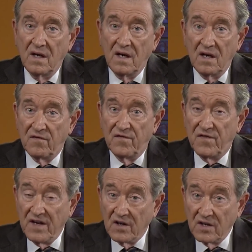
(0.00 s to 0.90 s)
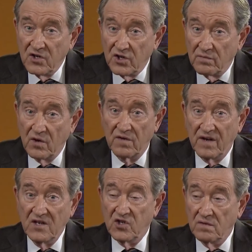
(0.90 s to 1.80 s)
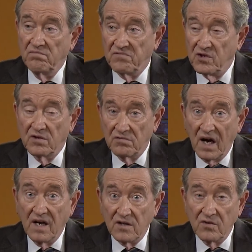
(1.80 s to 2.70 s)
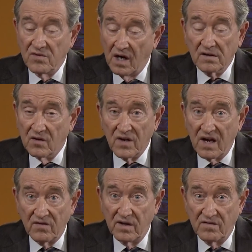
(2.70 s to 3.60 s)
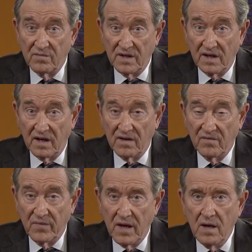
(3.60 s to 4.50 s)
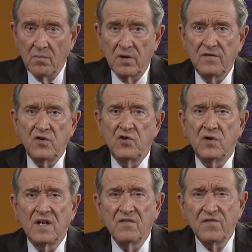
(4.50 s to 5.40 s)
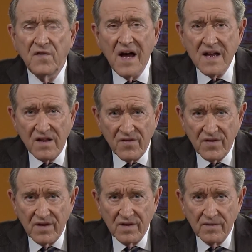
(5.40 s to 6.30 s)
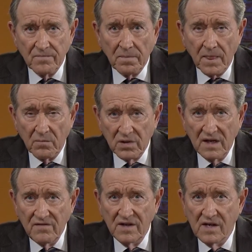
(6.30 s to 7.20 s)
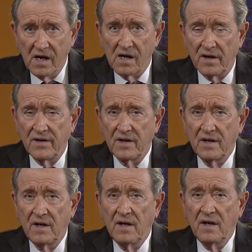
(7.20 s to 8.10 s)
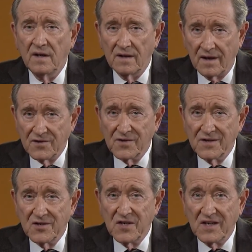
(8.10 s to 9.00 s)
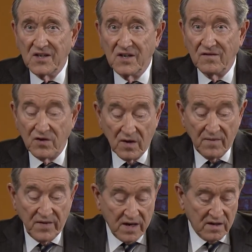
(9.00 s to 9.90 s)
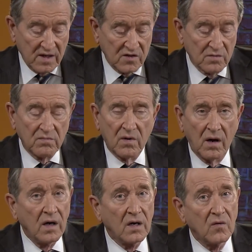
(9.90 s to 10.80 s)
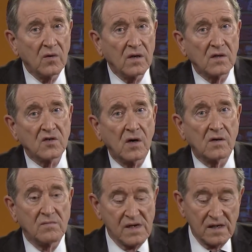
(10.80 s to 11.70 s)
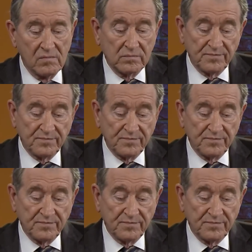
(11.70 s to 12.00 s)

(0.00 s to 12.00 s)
if fear is your motivation, you're right. You're not going to have enough money left. But if you do it in faith, believe in God, God's going to take care of you. Now, tomorrow we're going to talk about